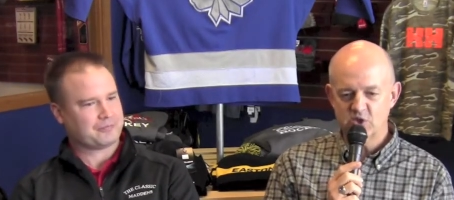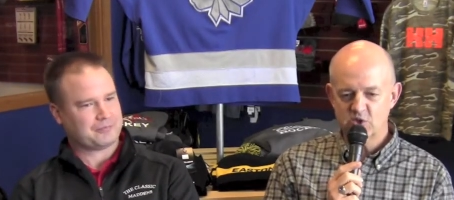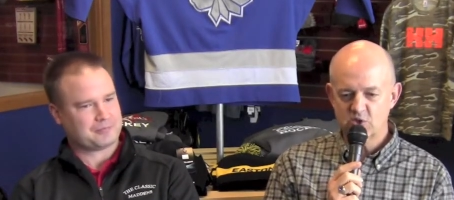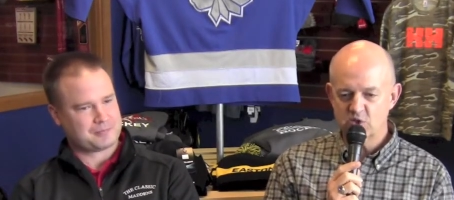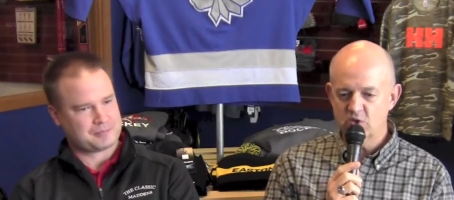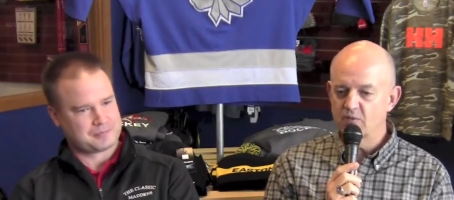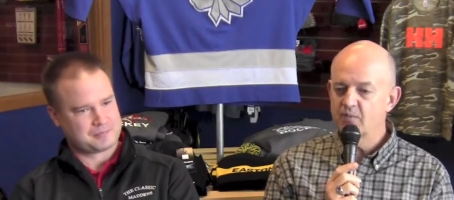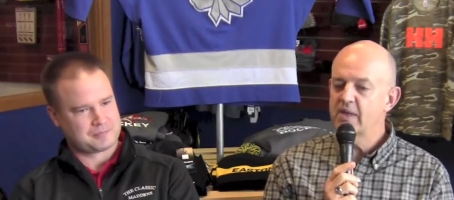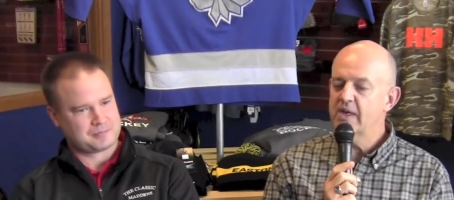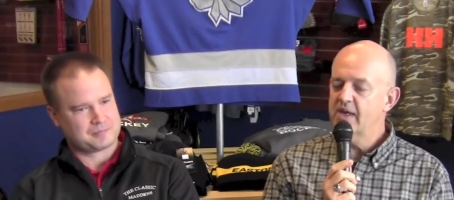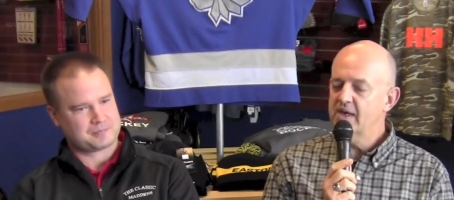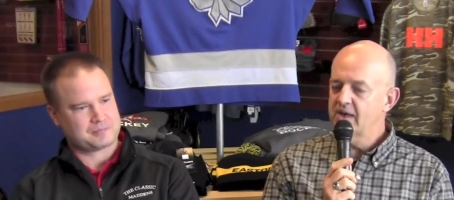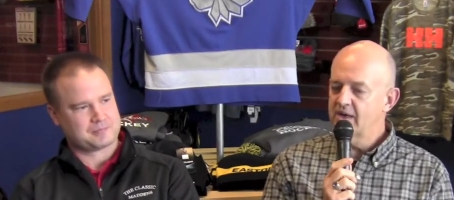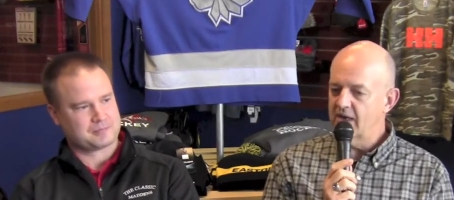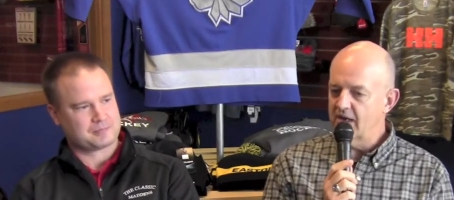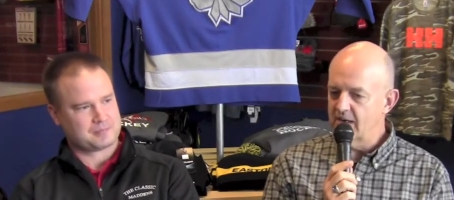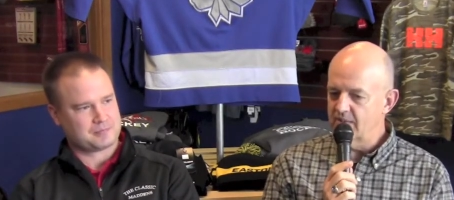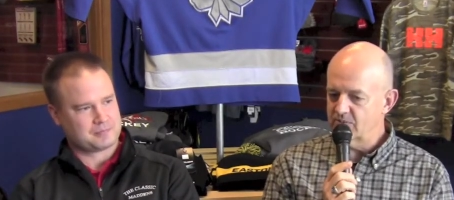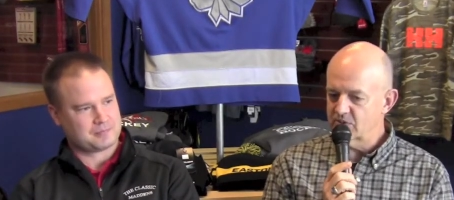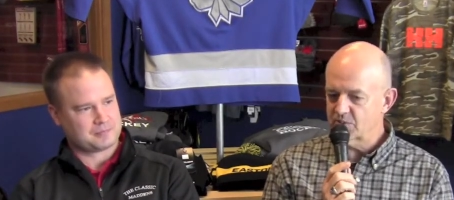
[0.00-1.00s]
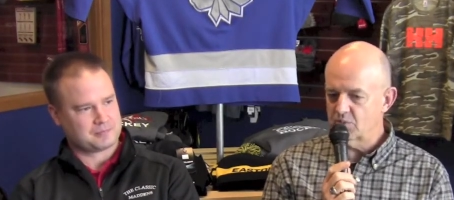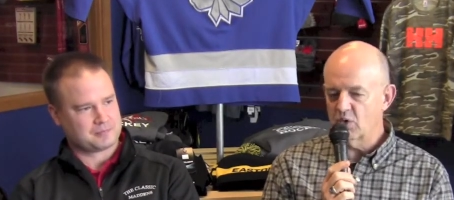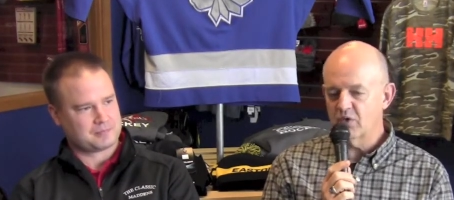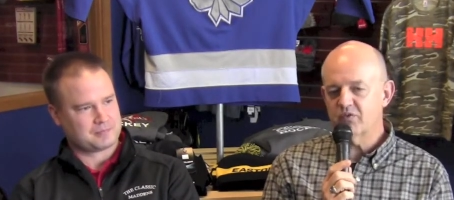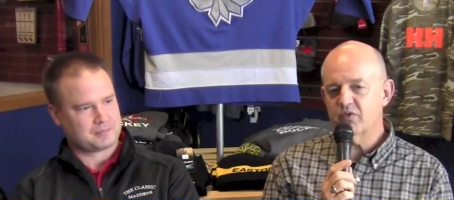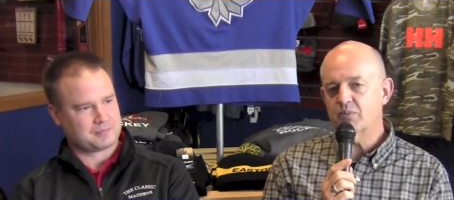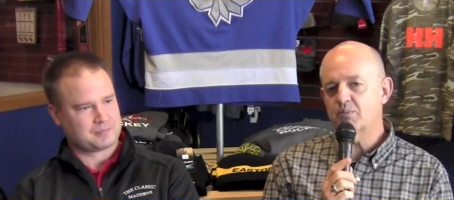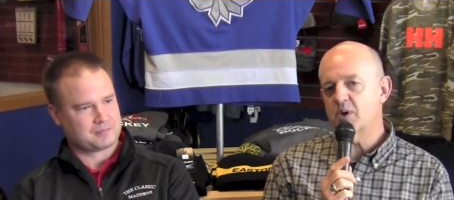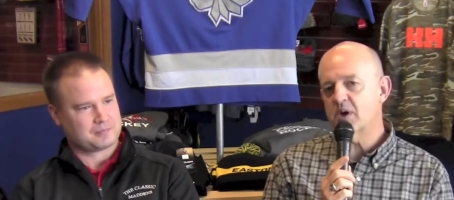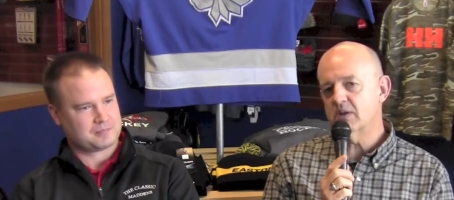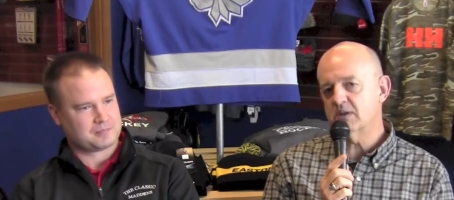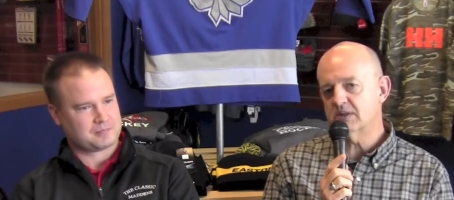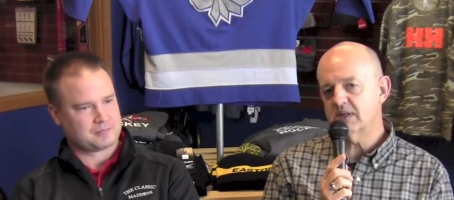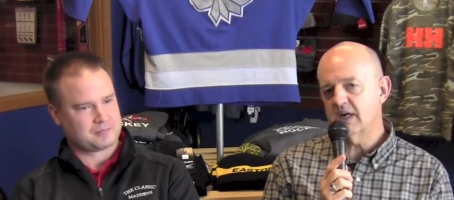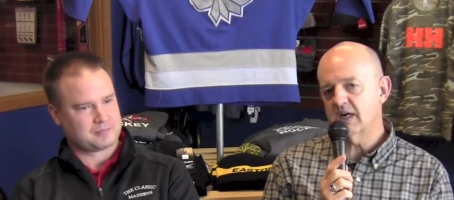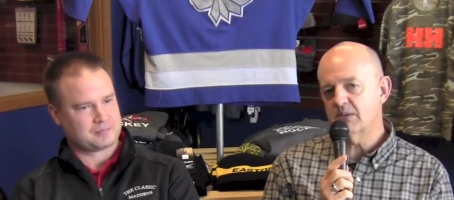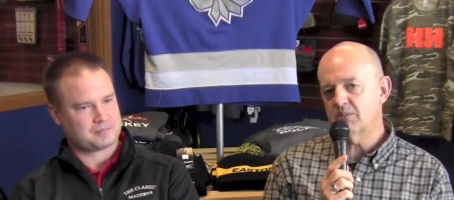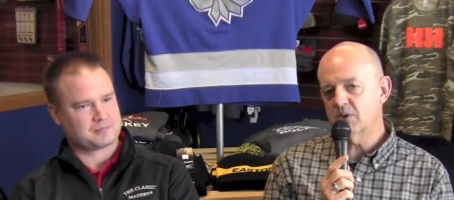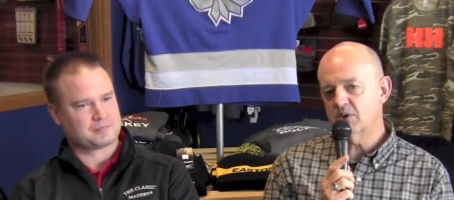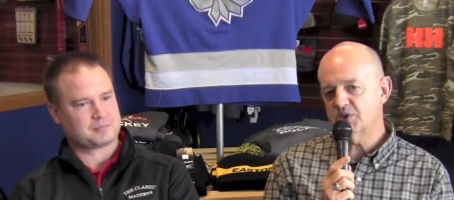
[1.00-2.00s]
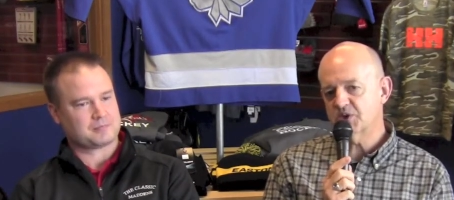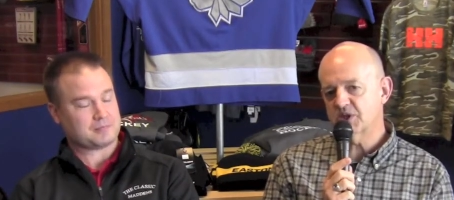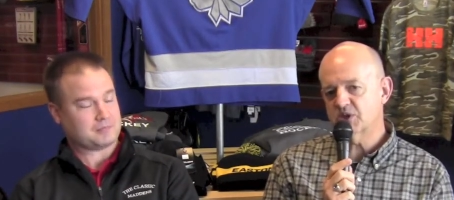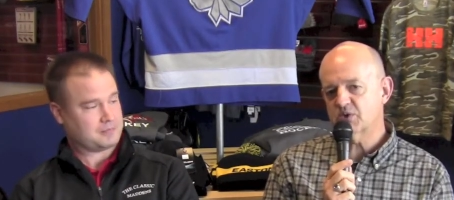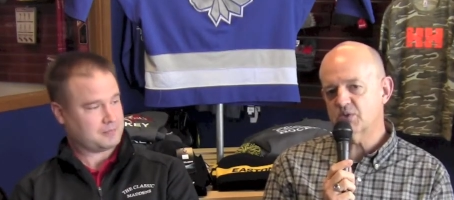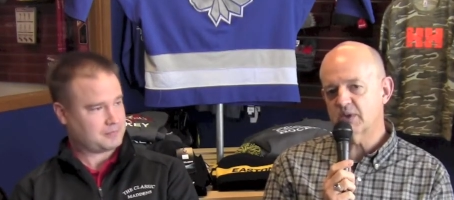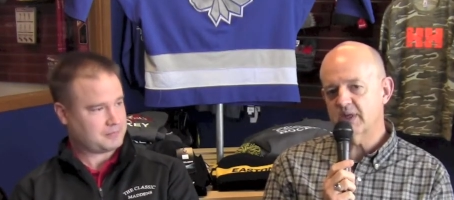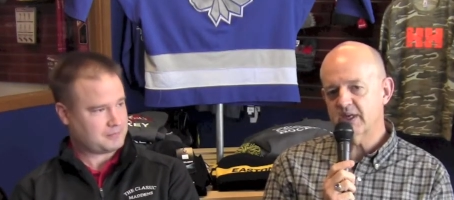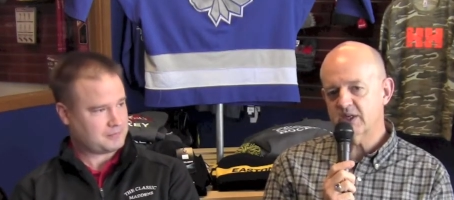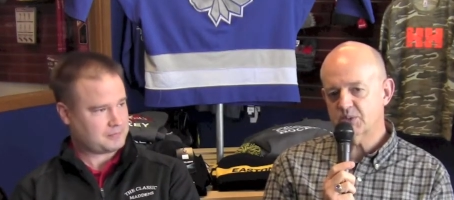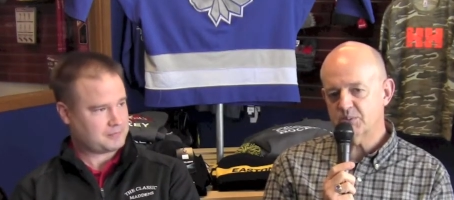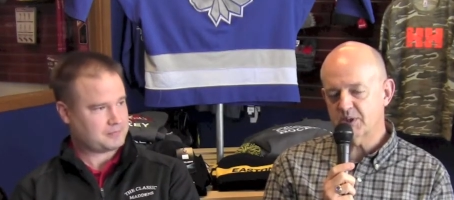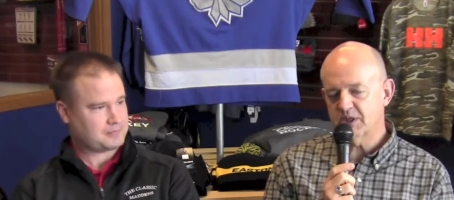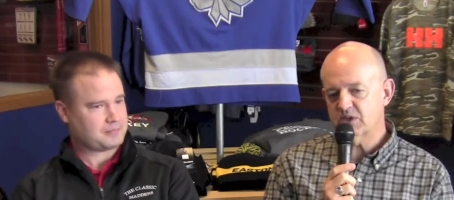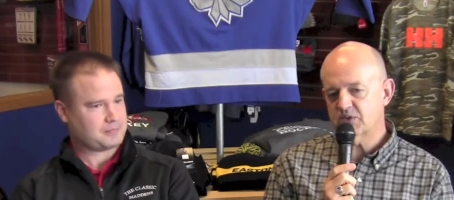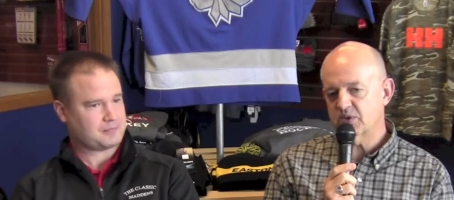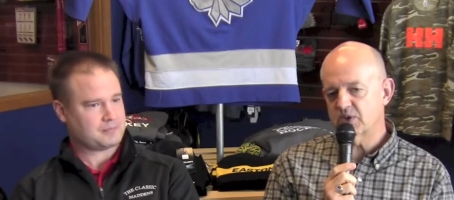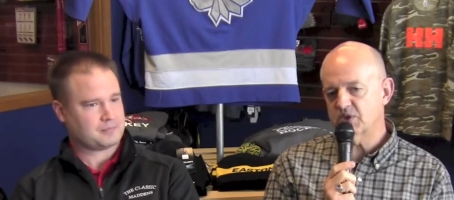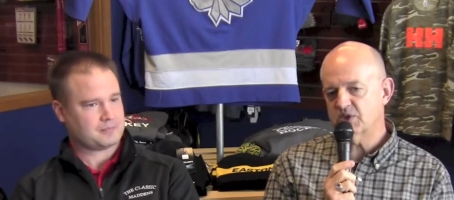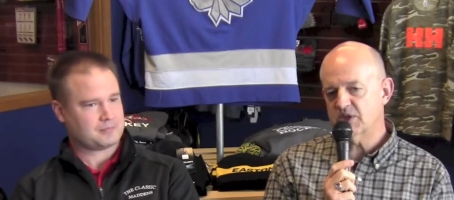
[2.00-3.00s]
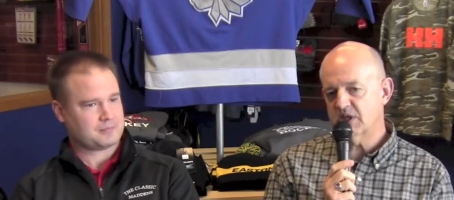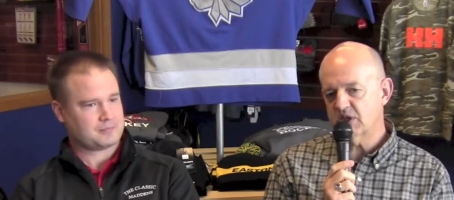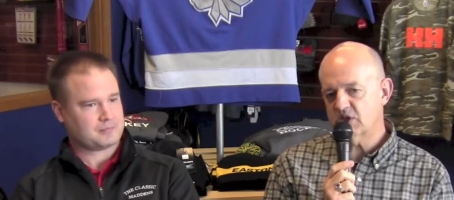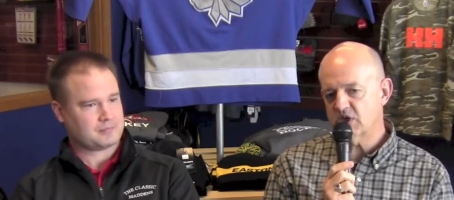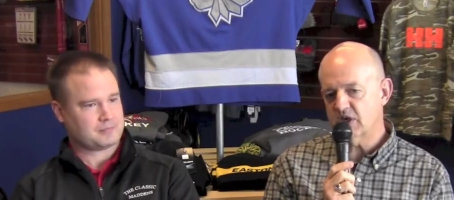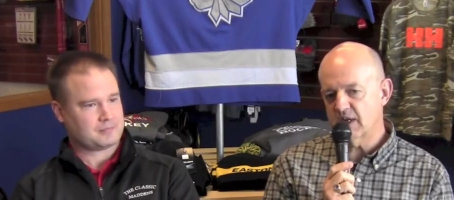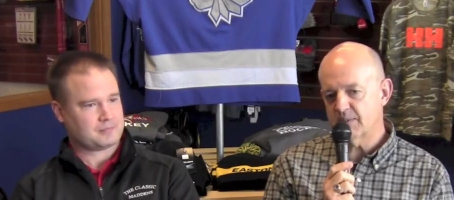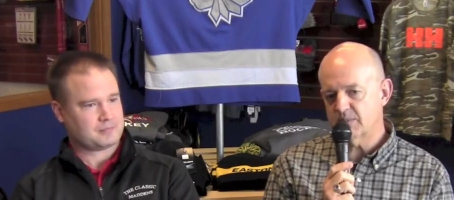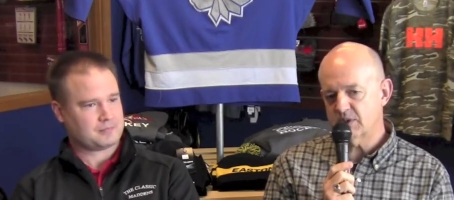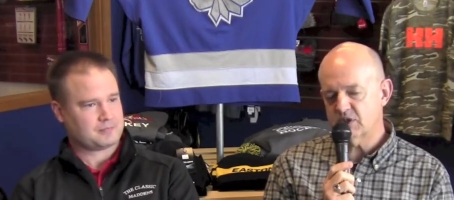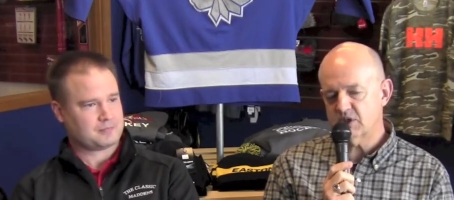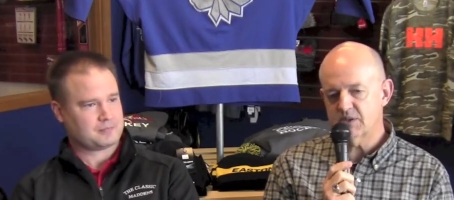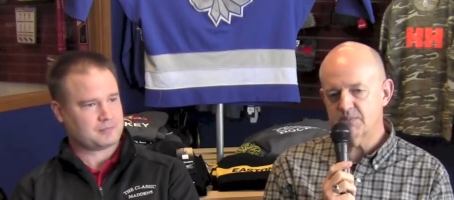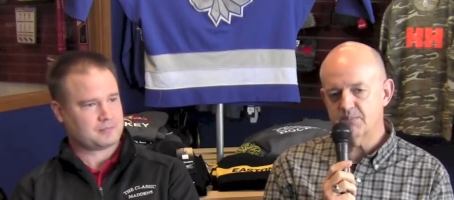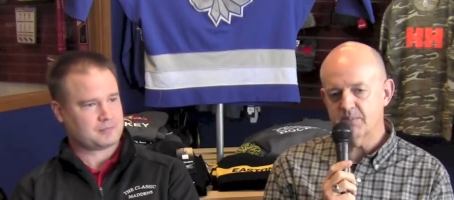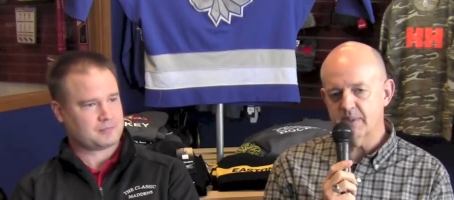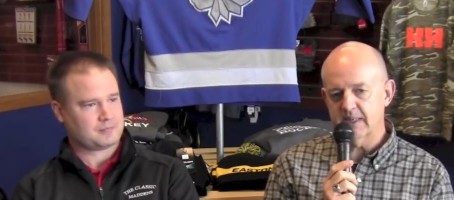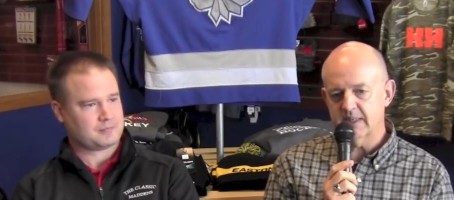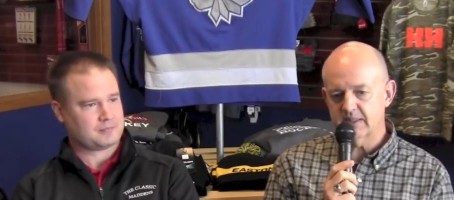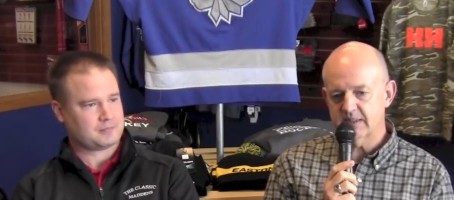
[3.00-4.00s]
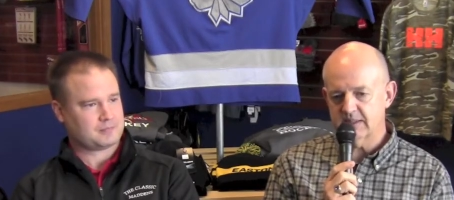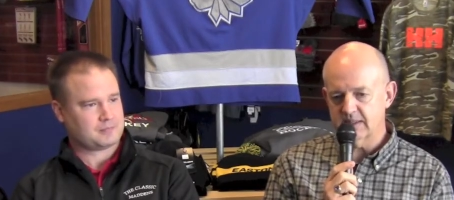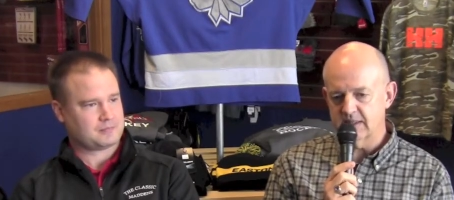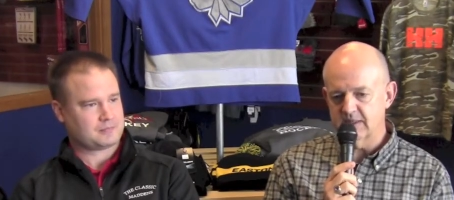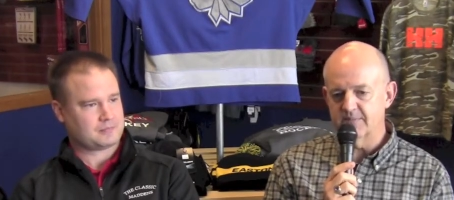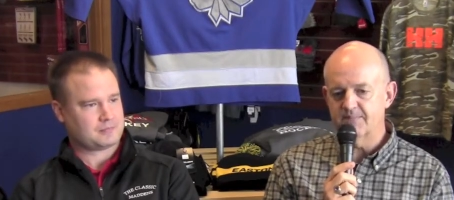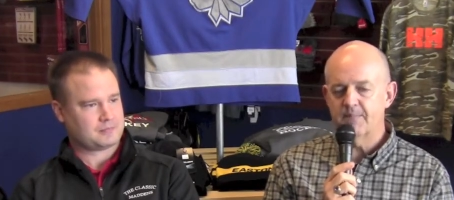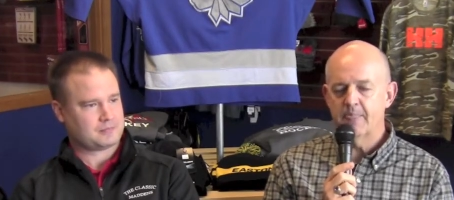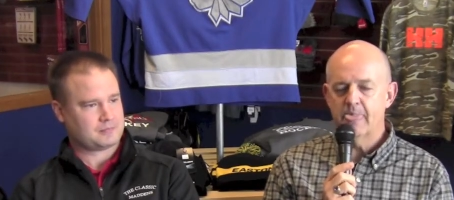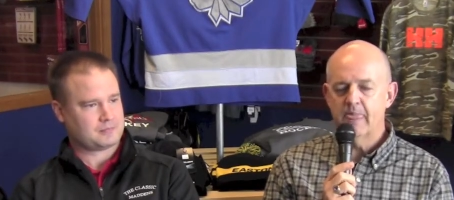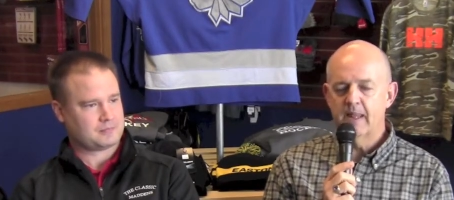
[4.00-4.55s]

Speaker 1: So um, some more football to talk about. Central Lakes plays for the state championship at uh,